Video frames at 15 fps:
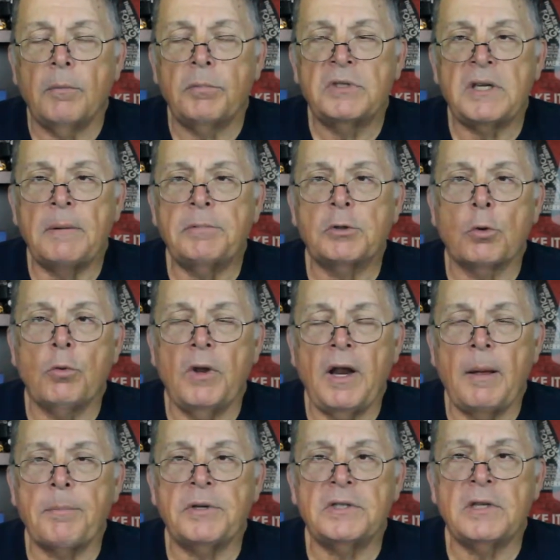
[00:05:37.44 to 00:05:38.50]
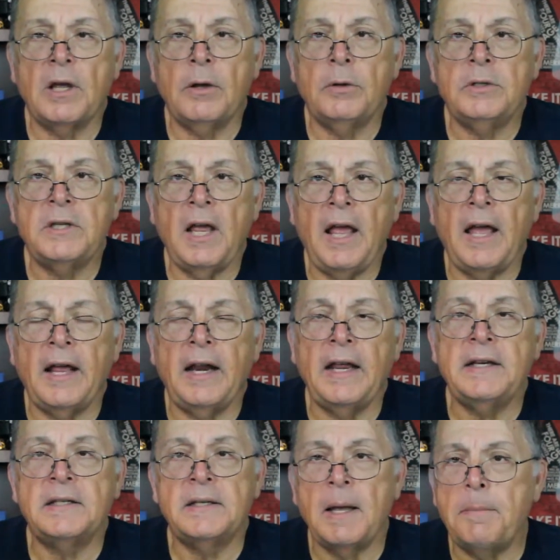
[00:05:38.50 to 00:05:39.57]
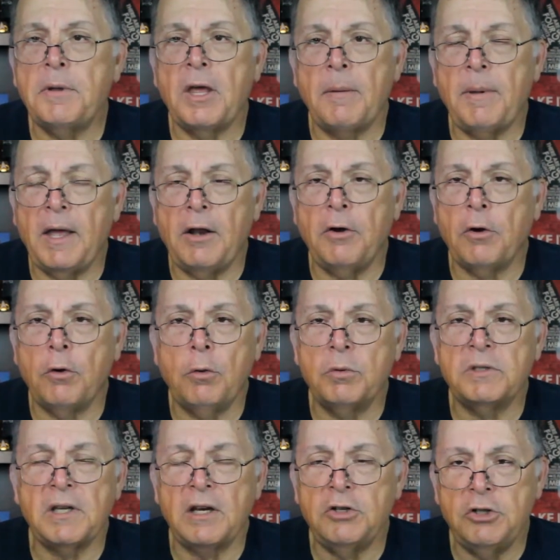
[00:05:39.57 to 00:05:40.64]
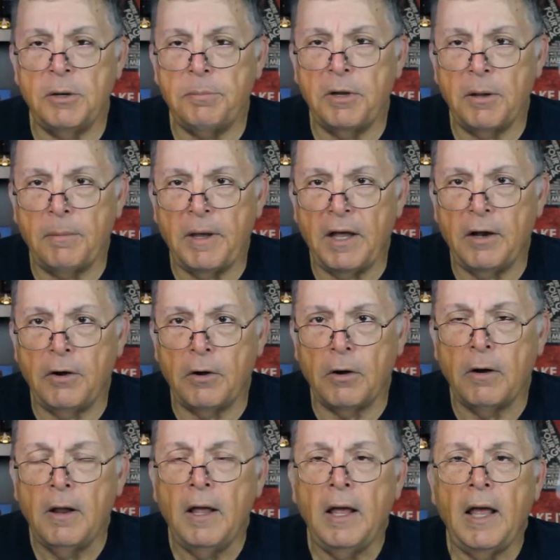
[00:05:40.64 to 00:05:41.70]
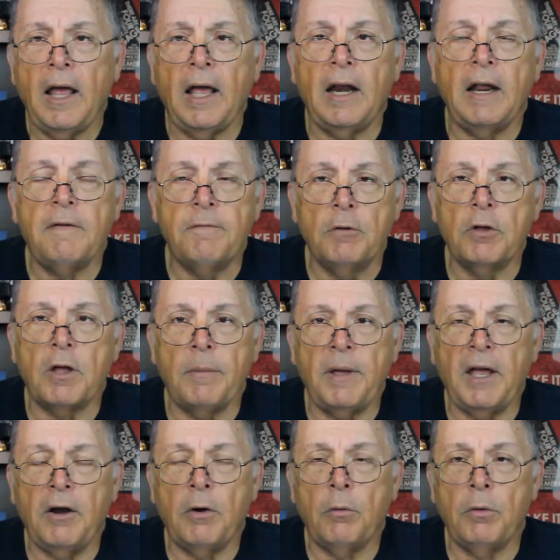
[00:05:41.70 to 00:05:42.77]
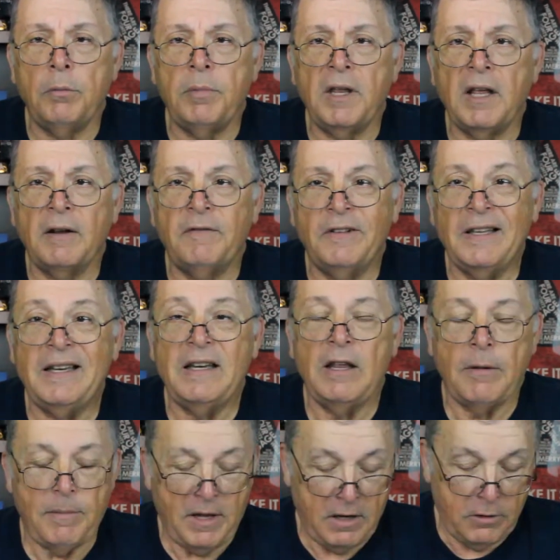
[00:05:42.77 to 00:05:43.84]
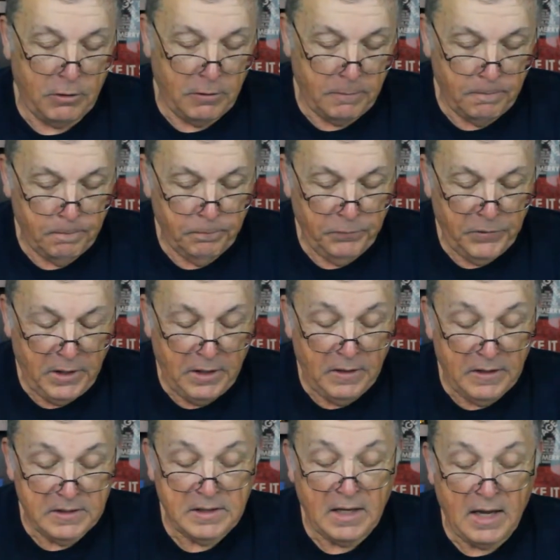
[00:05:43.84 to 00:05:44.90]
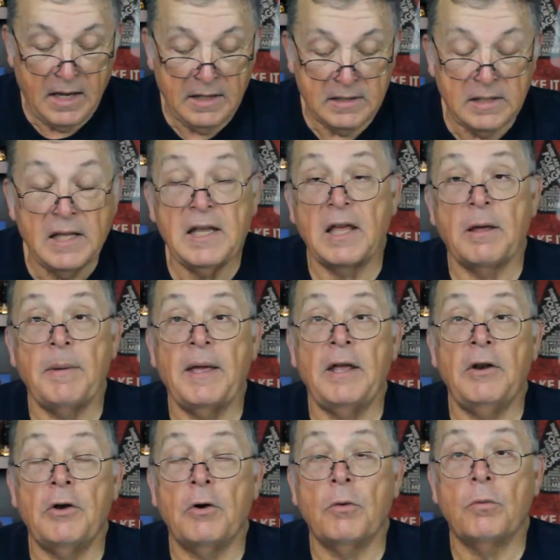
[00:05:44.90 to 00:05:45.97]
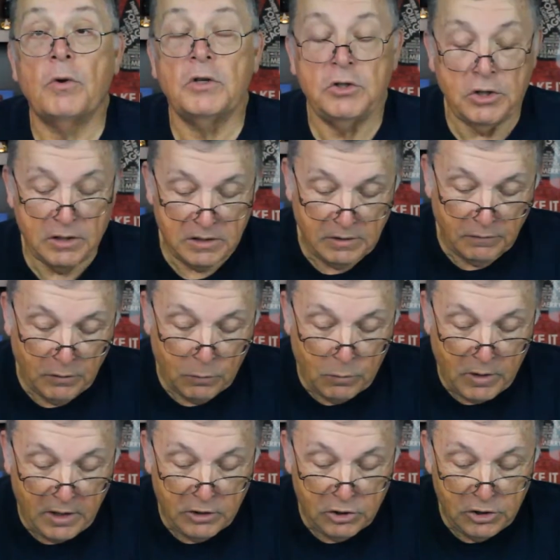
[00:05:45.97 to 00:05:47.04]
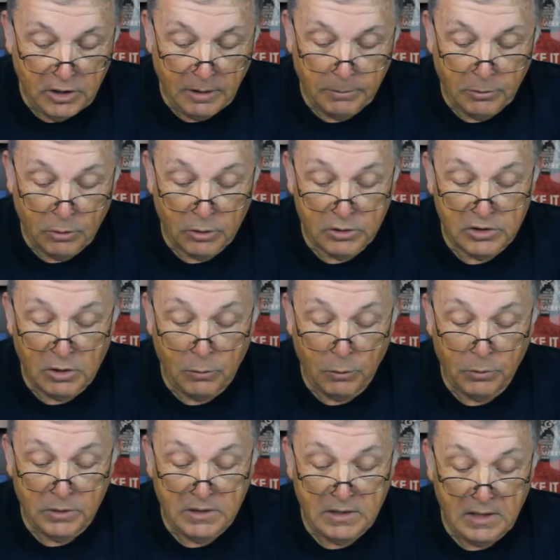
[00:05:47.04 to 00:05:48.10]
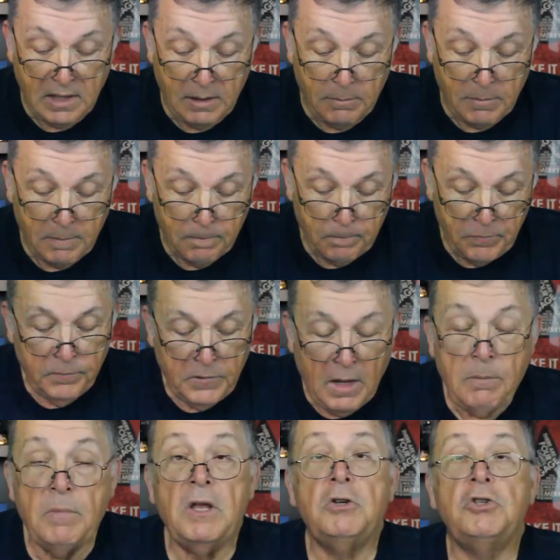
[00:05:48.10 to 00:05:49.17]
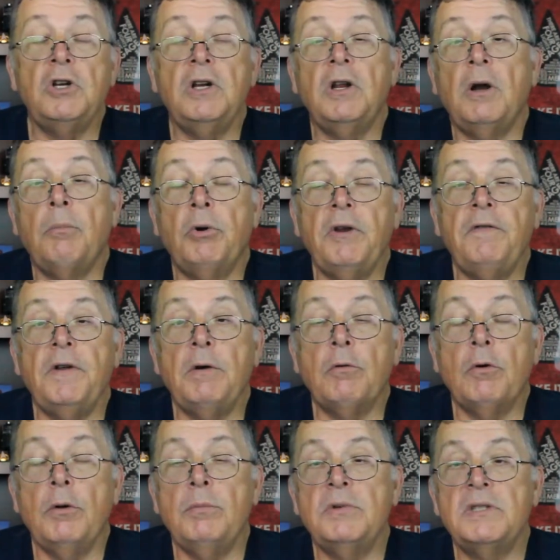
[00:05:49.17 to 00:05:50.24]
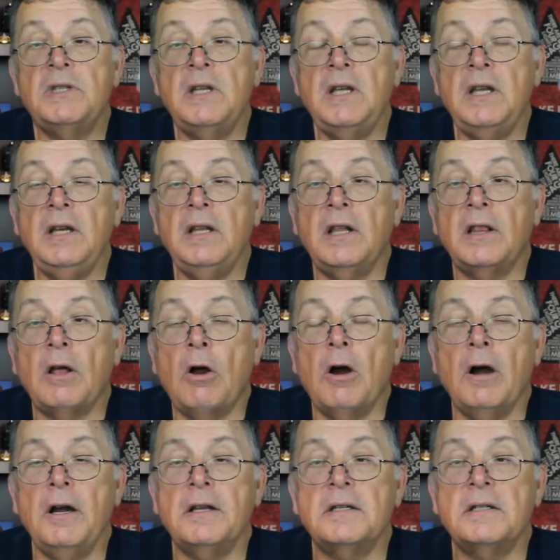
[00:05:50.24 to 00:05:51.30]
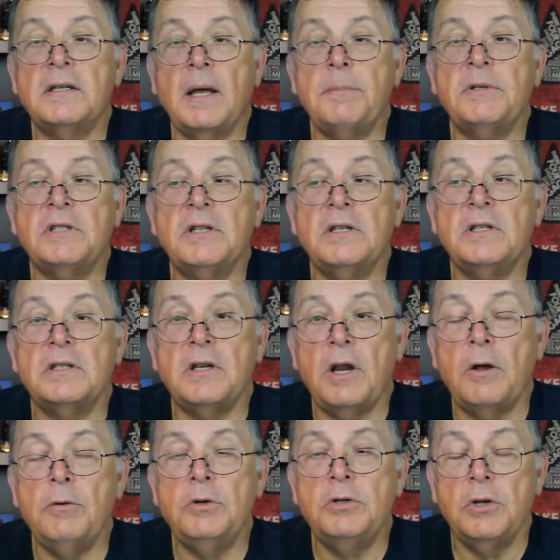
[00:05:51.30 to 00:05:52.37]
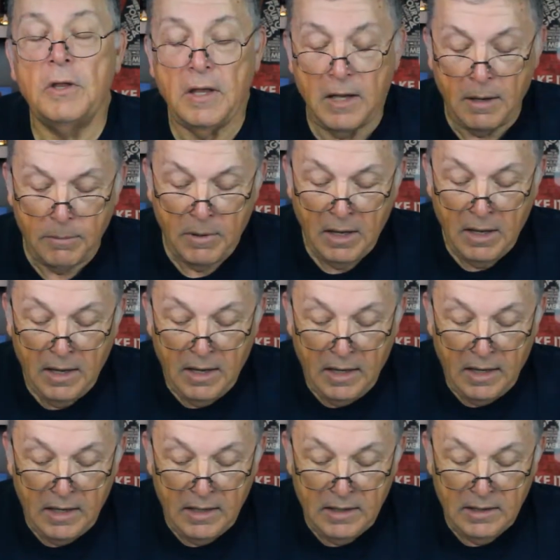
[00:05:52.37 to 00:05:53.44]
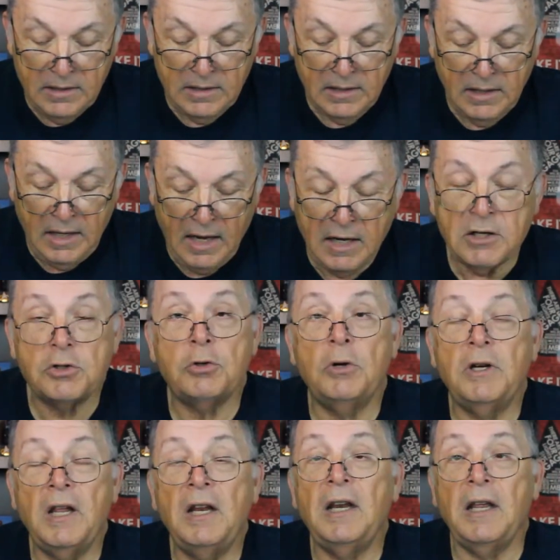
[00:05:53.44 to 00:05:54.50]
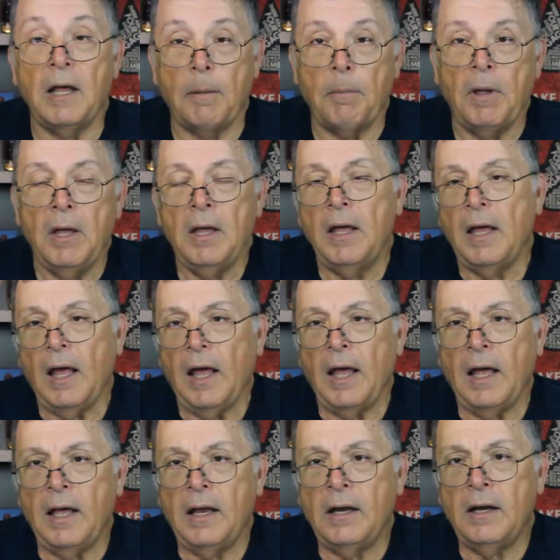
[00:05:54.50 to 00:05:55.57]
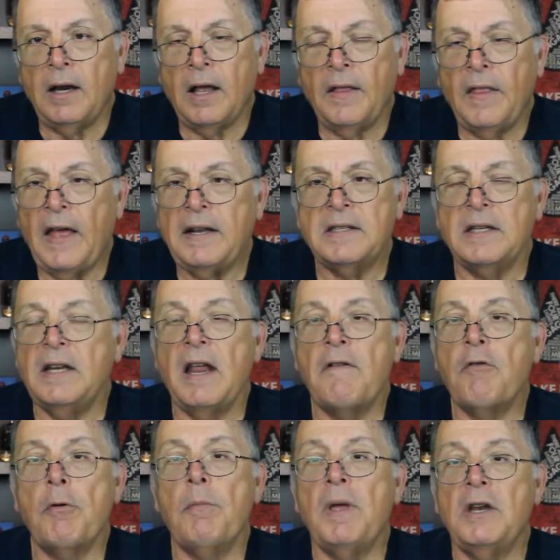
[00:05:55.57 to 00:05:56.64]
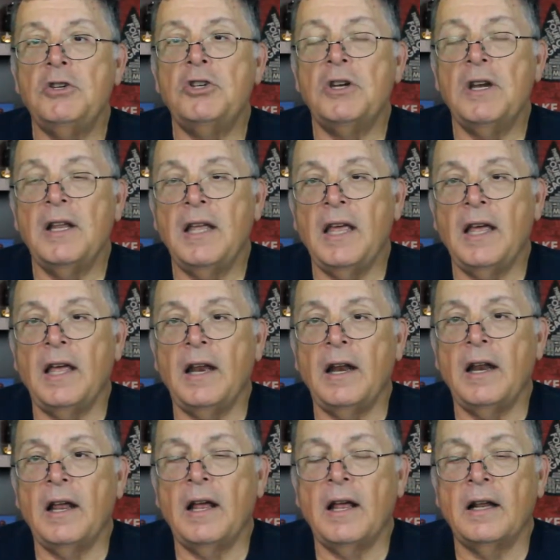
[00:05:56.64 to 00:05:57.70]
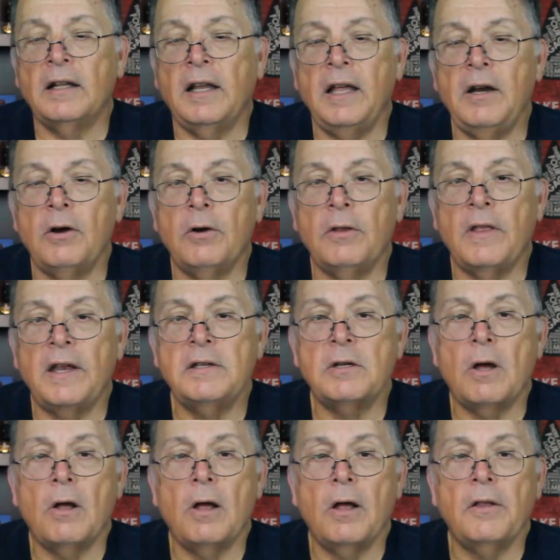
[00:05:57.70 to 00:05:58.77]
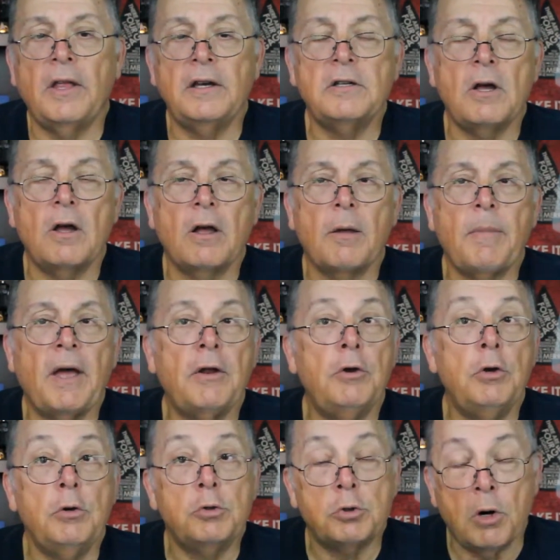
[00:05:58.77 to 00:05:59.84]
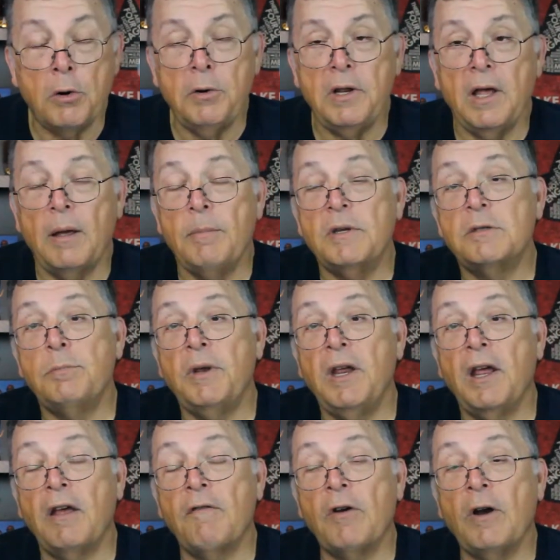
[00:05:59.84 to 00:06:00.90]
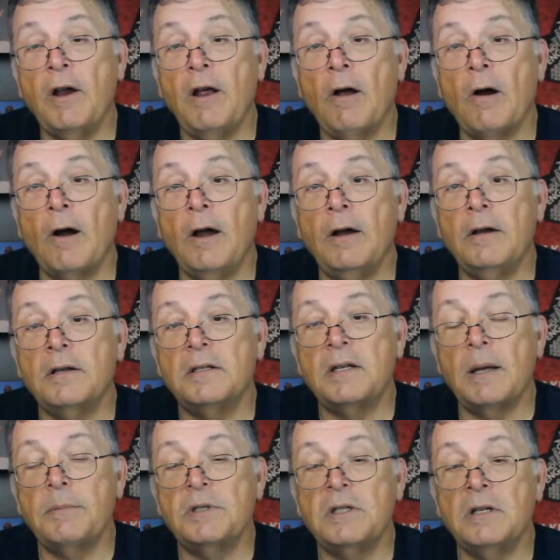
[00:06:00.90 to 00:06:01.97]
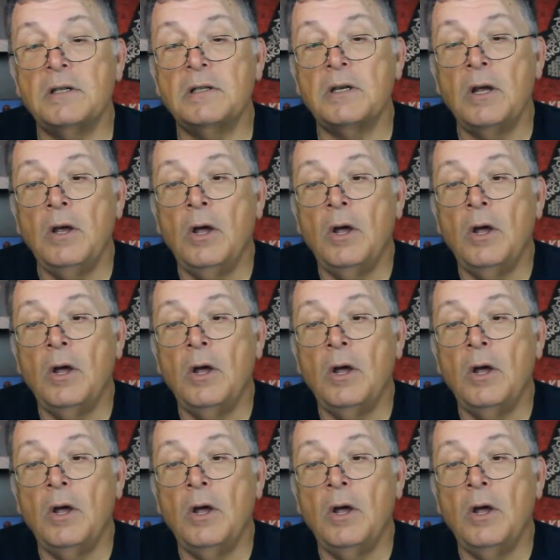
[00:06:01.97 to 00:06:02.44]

subsequent episodes had a sub-commander who was a ship commander, and a full commander would be a fleet commander. In this case, the commander was just of the one ship, or so it would seem. They mentioned in a briefing room scene that the hardest substance known to them is castradenium, and that's never mentioned again. Later, they talk about neutronium as being a very hard substance,